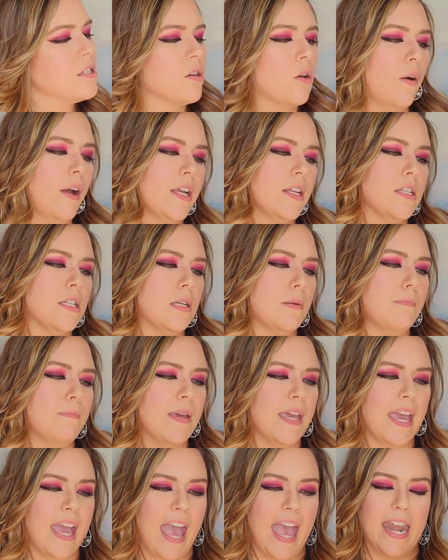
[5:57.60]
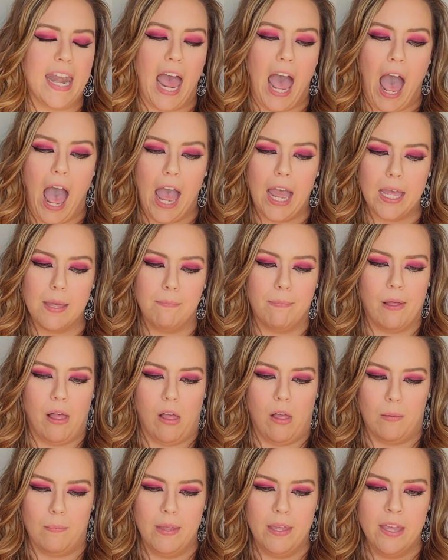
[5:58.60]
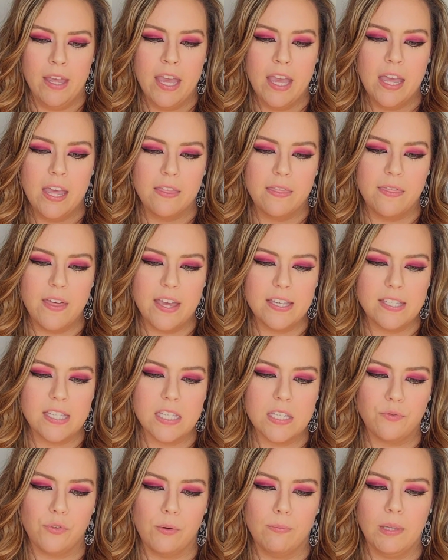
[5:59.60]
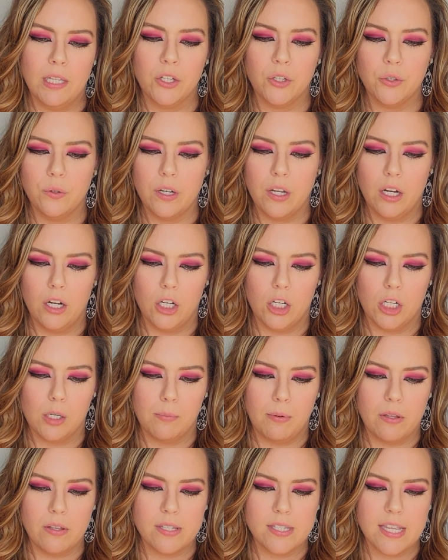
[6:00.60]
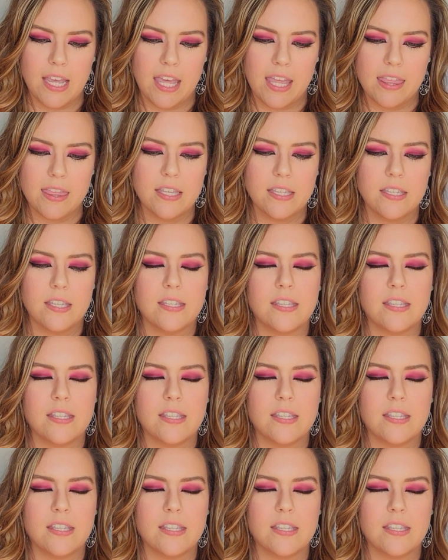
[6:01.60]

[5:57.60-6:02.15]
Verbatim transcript: going to be an eye balm. This is from Laguna Herbals, and this is